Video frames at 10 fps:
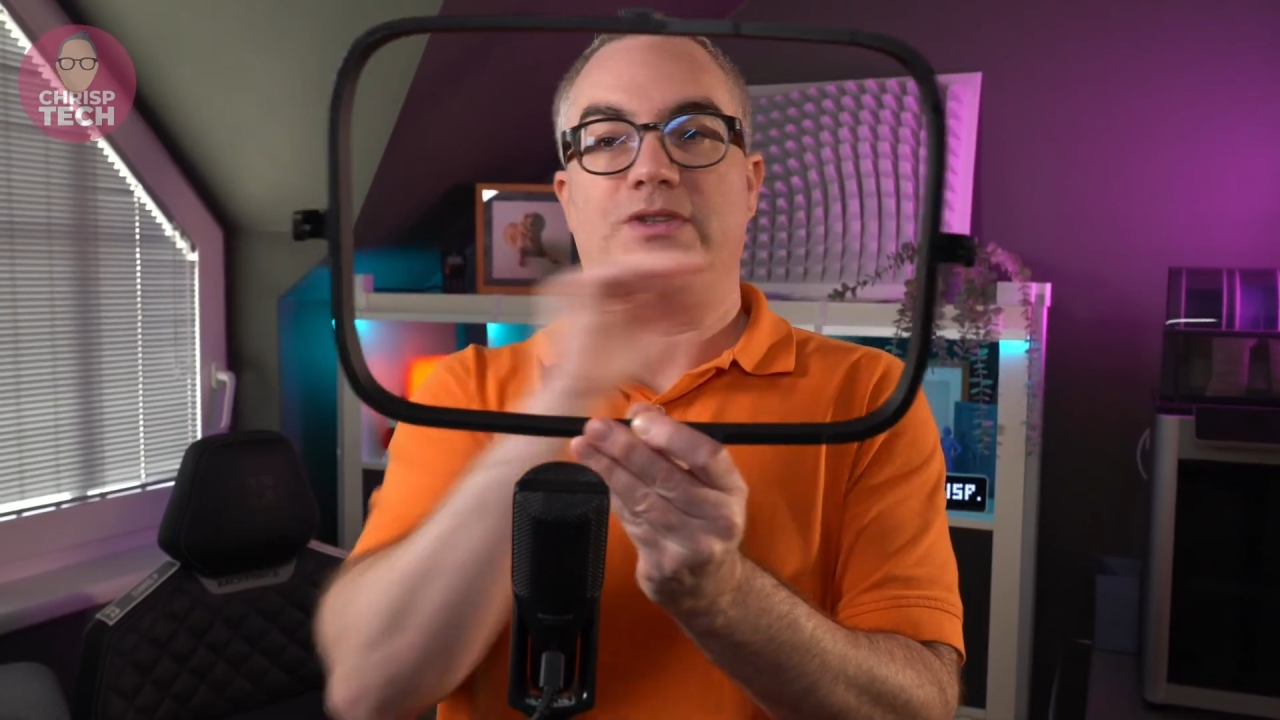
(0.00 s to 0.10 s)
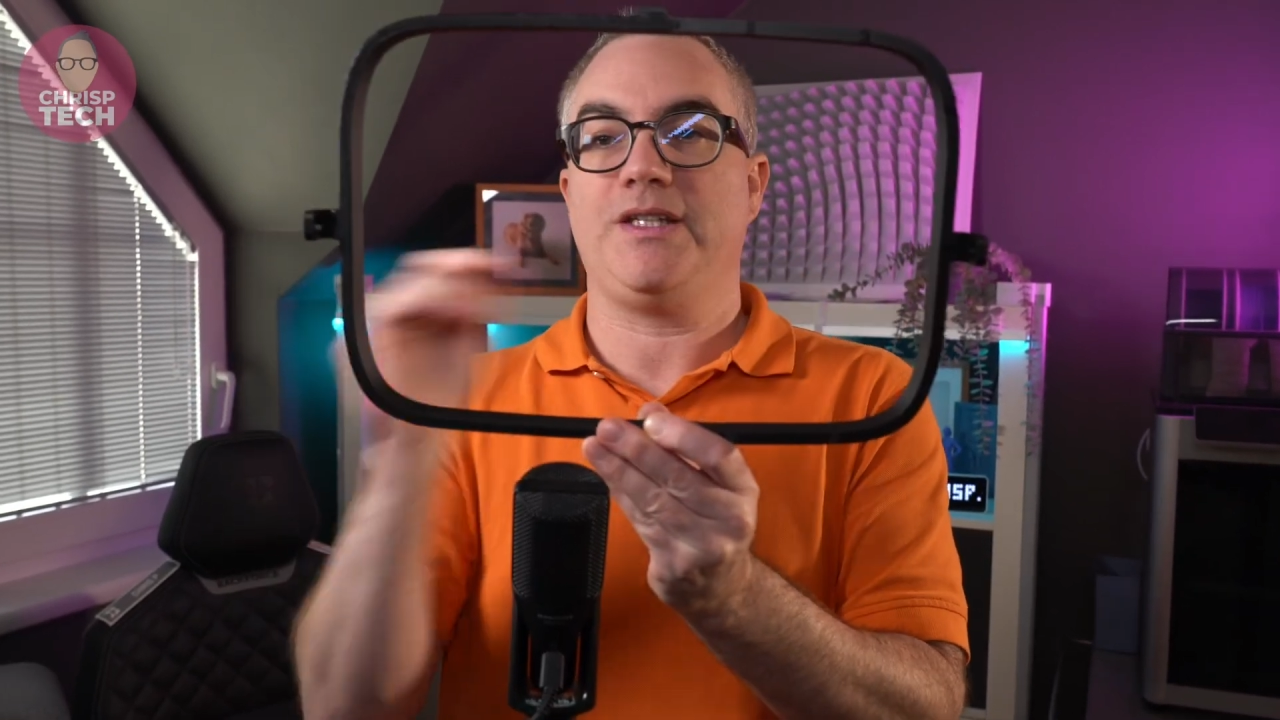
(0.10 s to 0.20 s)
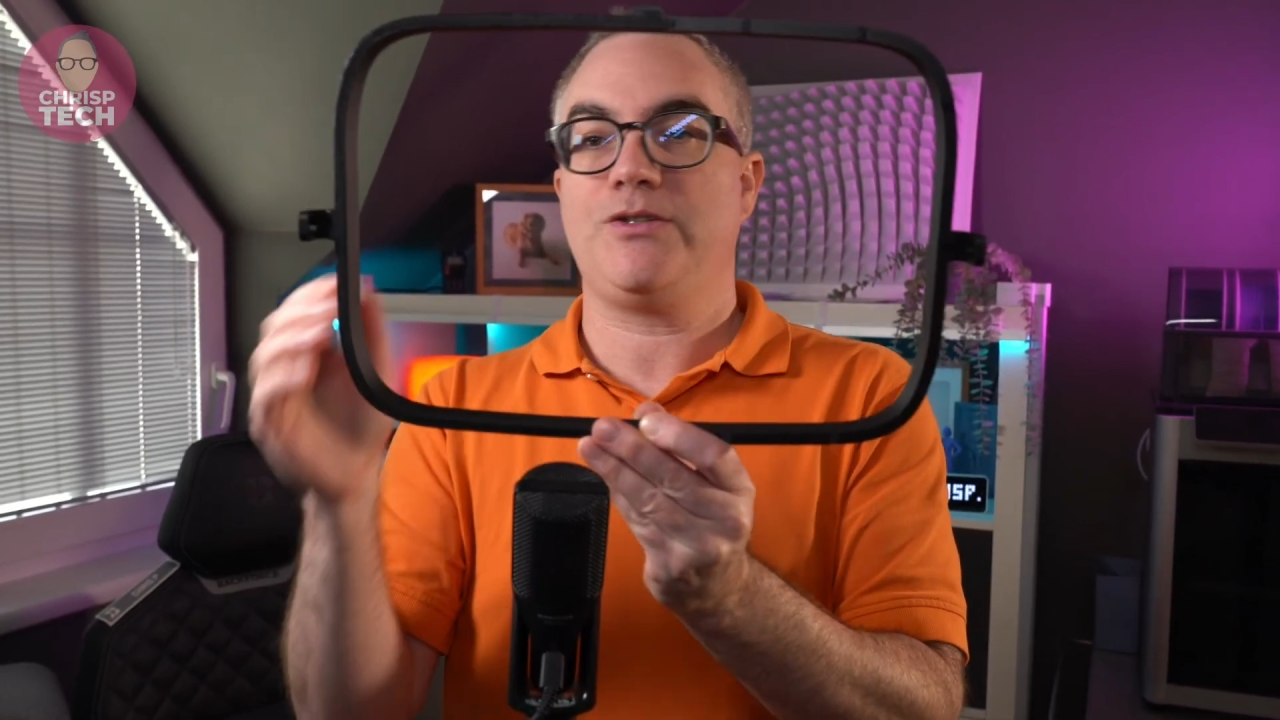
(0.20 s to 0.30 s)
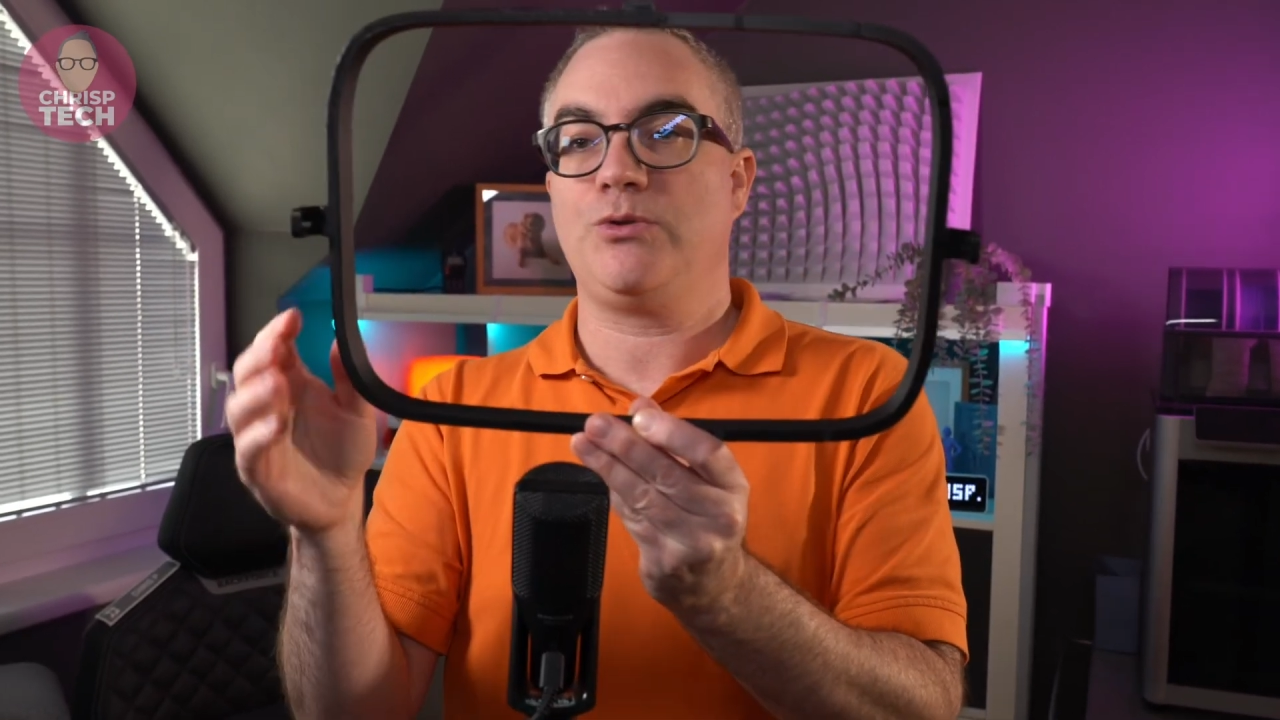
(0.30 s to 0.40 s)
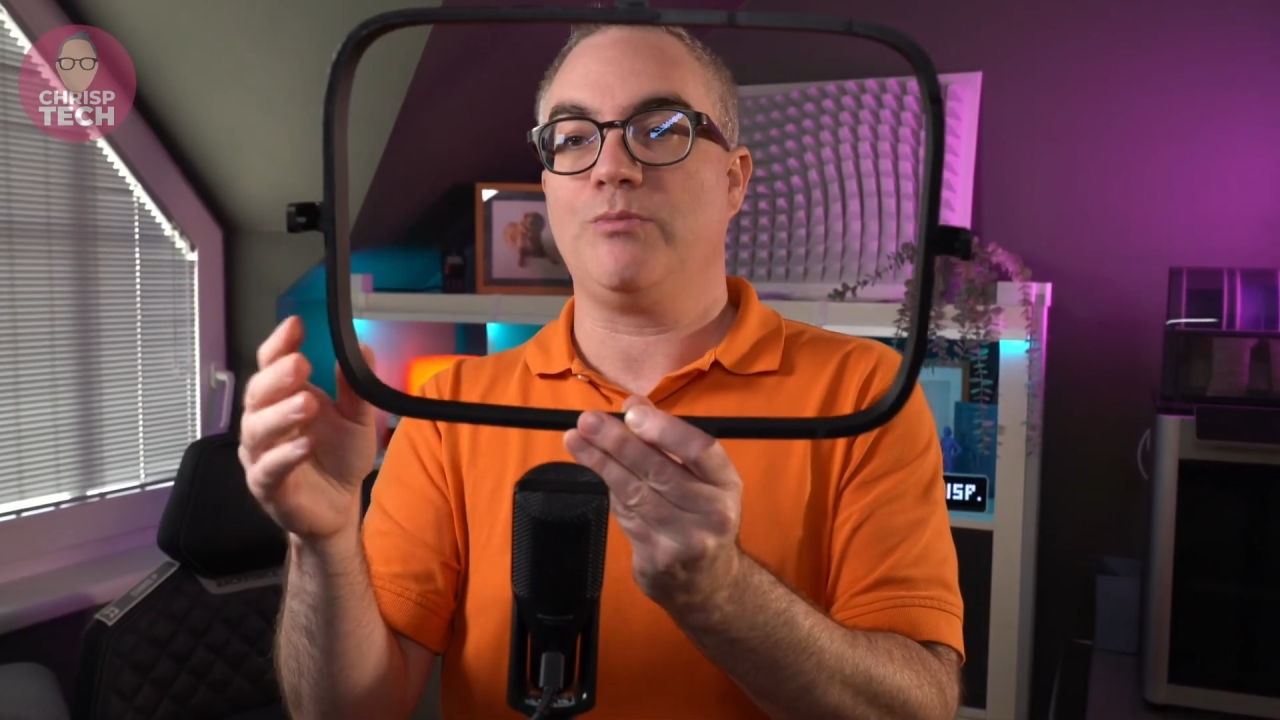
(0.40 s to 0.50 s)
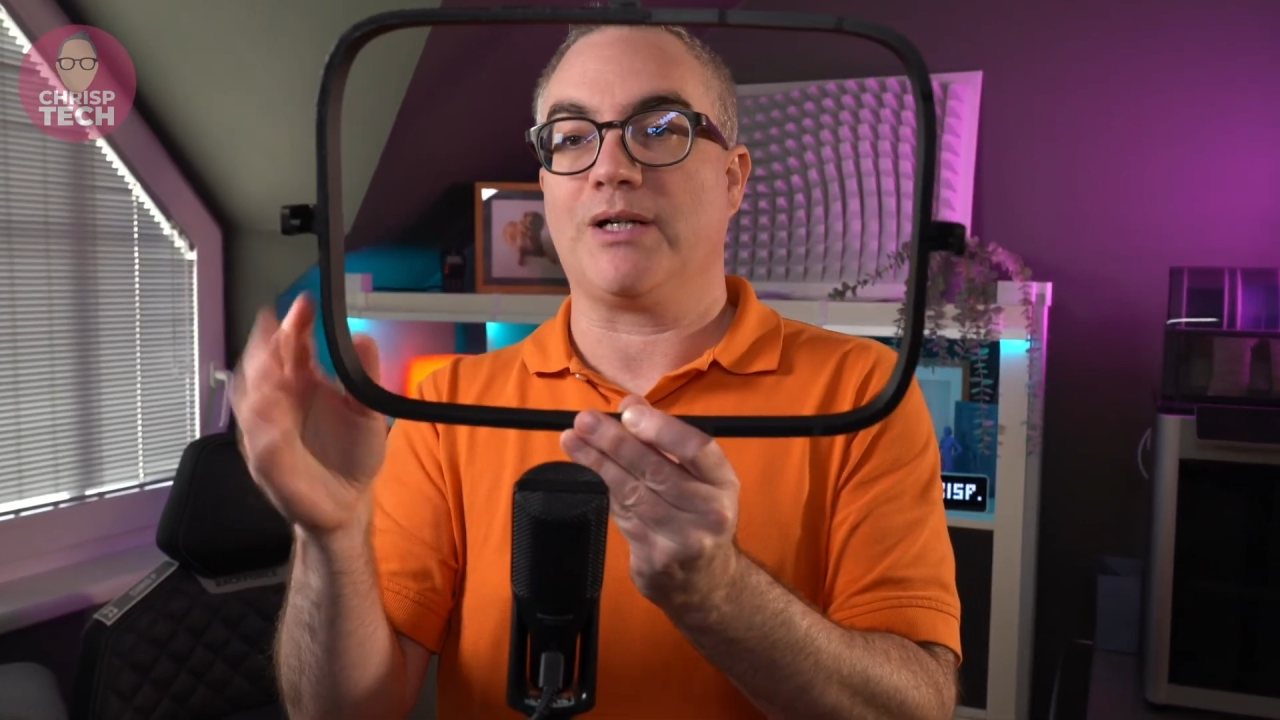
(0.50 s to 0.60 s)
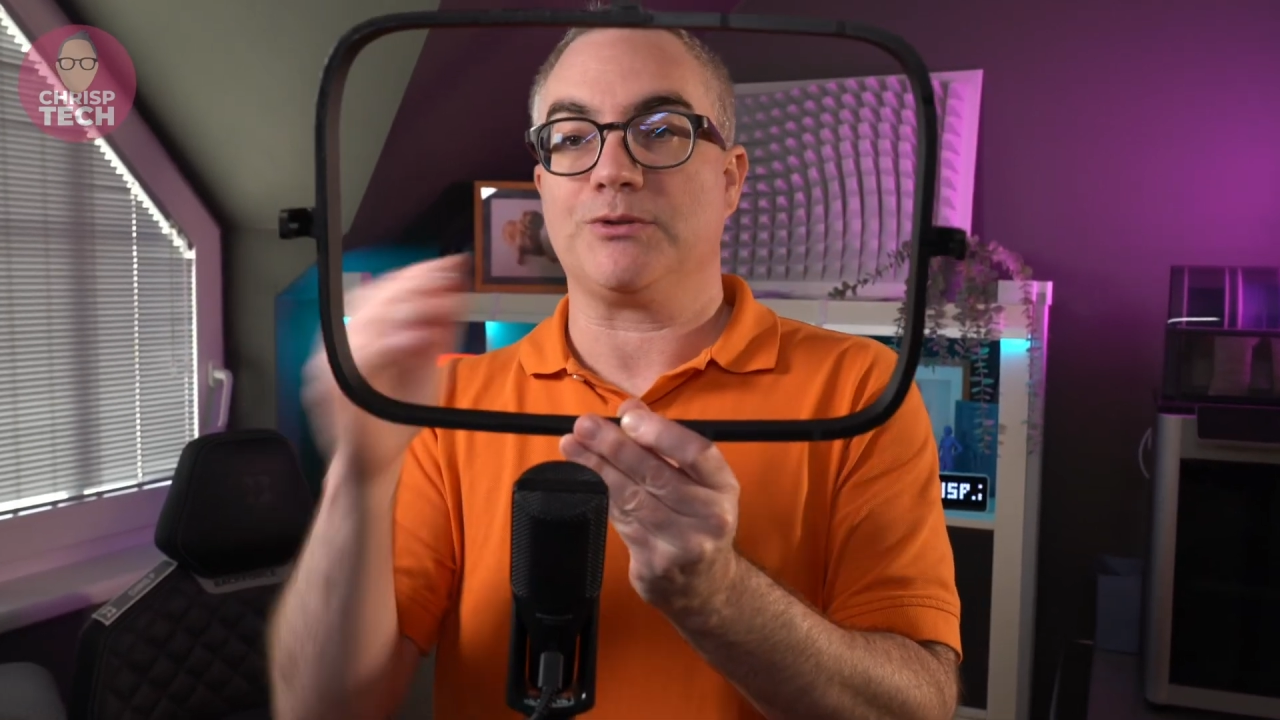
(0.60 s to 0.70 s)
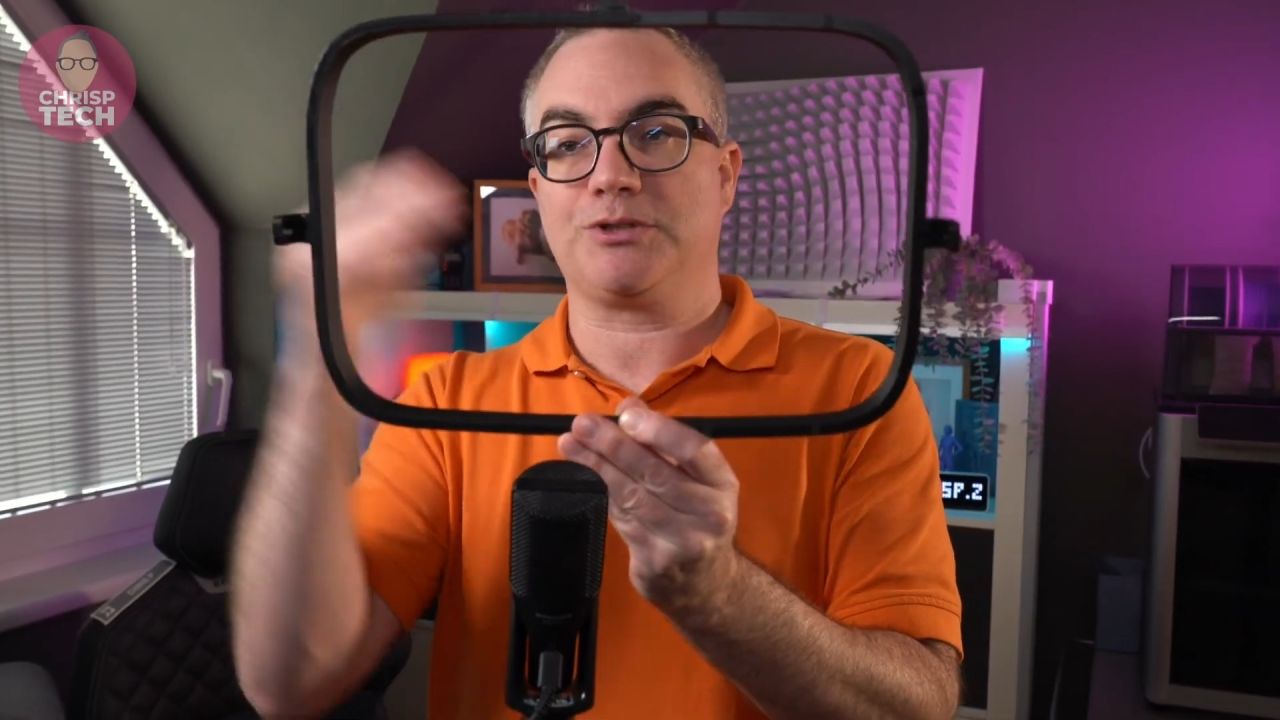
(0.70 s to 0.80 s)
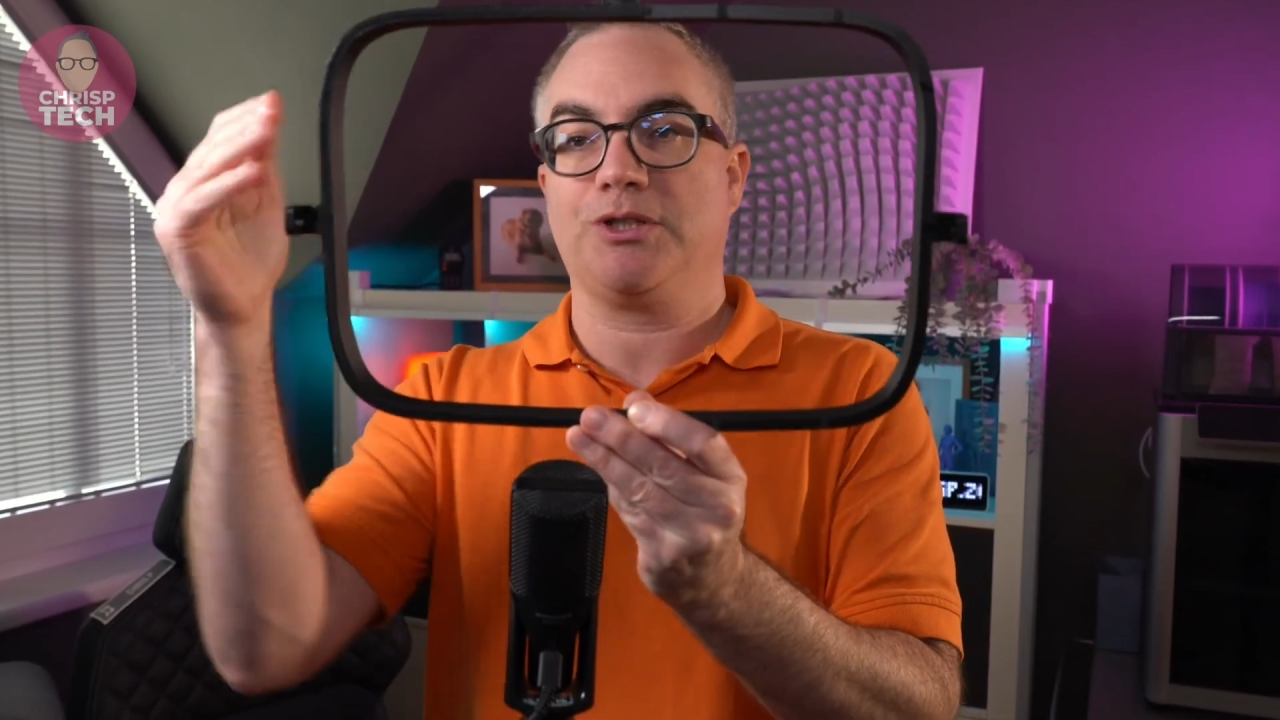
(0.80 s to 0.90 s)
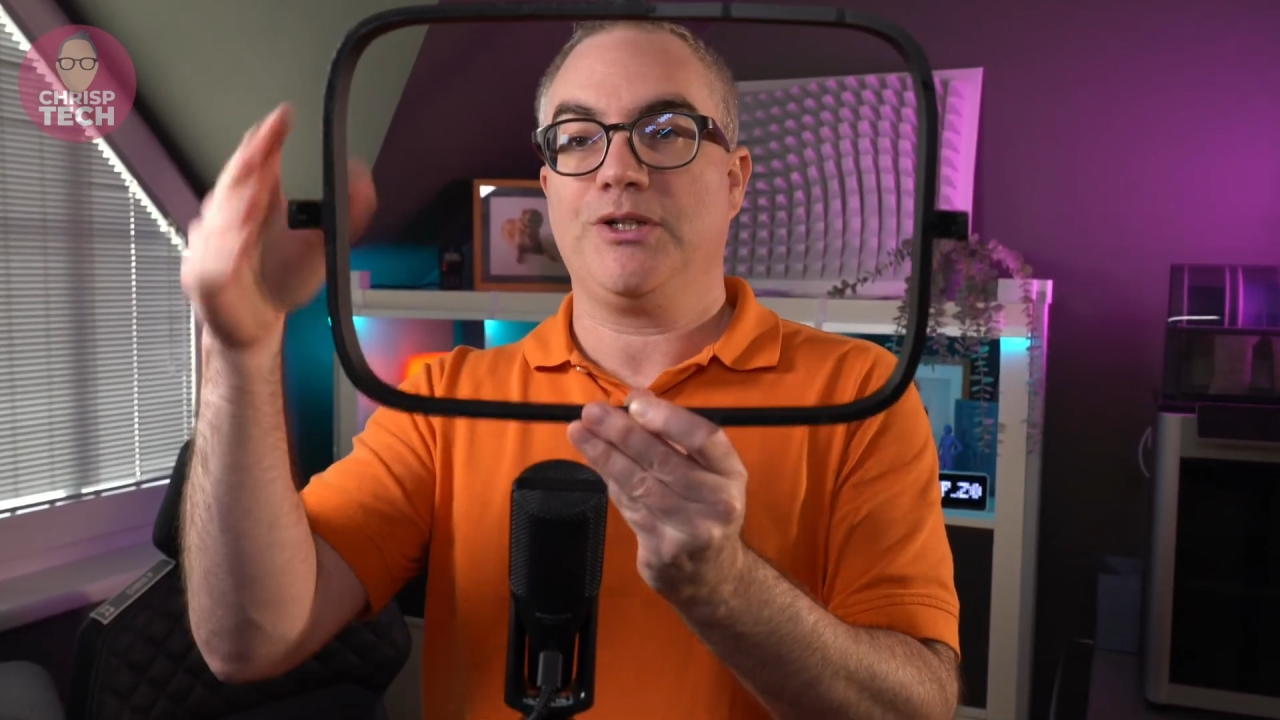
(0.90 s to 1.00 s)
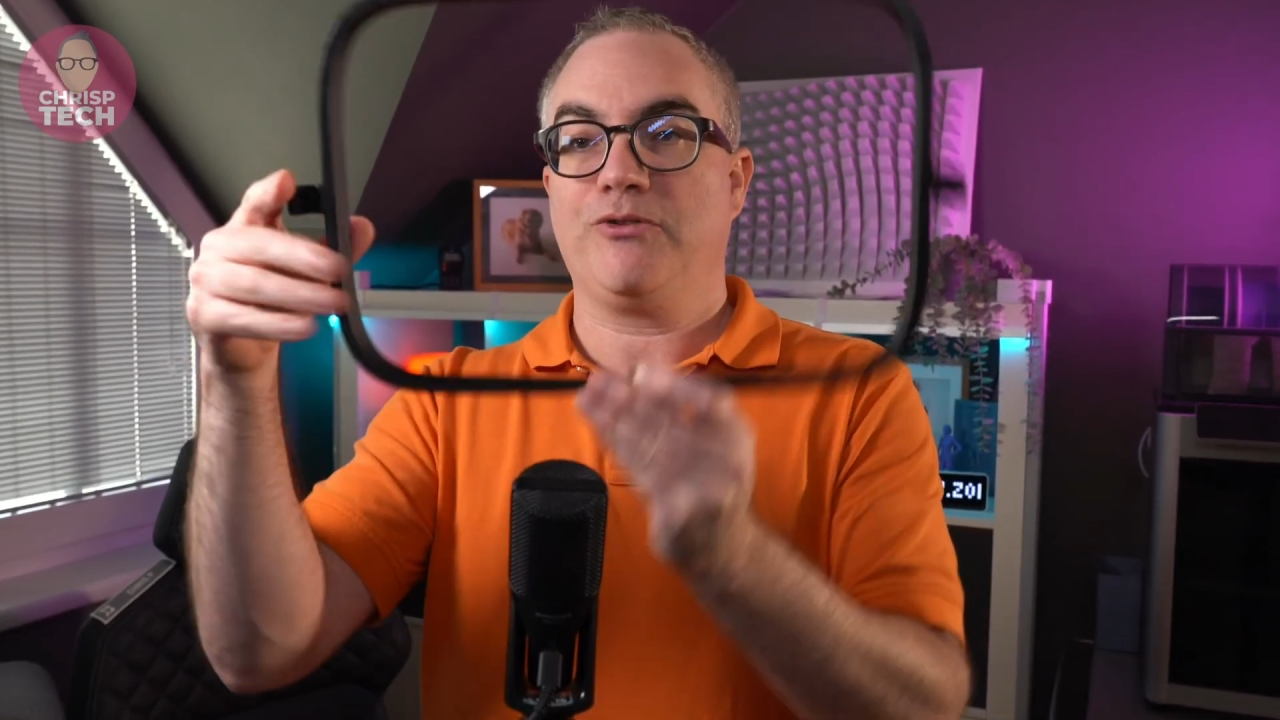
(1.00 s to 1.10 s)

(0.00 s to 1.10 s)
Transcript: these 2 mounts